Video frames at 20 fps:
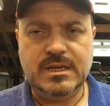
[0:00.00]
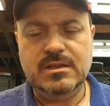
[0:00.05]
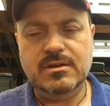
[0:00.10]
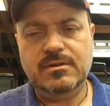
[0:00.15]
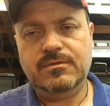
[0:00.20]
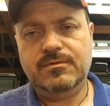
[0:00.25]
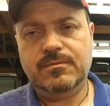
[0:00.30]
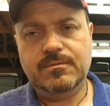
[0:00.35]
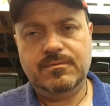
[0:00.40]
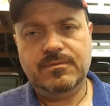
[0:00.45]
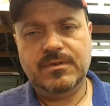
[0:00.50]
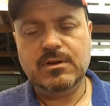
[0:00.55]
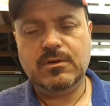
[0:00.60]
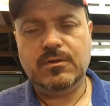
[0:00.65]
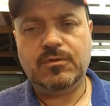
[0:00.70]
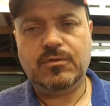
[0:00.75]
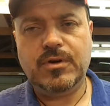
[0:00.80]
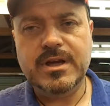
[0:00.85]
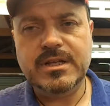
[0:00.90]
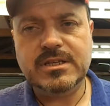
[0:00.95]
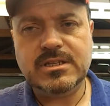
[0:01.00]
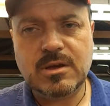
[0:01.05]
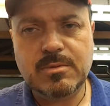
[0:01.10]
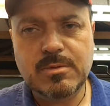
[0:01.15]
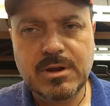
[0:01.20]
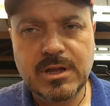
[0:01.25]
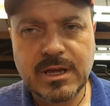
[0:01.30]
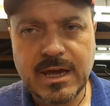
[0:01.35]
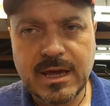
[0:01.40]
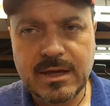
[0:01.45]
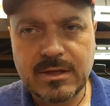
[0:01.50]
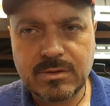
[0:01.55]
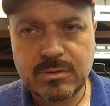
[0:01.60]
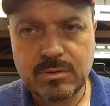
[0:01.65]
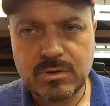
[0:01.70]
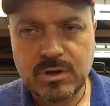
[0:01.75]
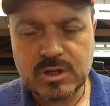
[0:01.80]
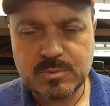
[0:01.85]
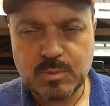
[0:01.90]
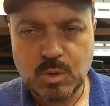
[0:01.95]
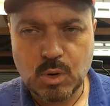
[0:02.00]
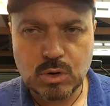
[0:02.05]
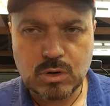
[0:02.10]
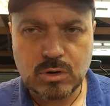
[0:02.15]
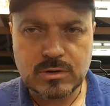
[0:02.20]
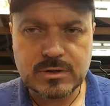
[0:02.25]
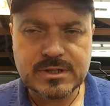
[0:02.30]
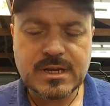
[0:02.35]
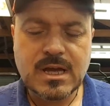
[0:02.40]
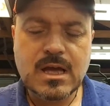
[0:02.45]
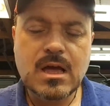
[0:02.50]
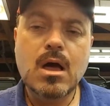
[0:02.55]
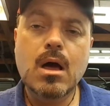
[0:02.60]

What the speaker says: You feel free to communicate through those portals,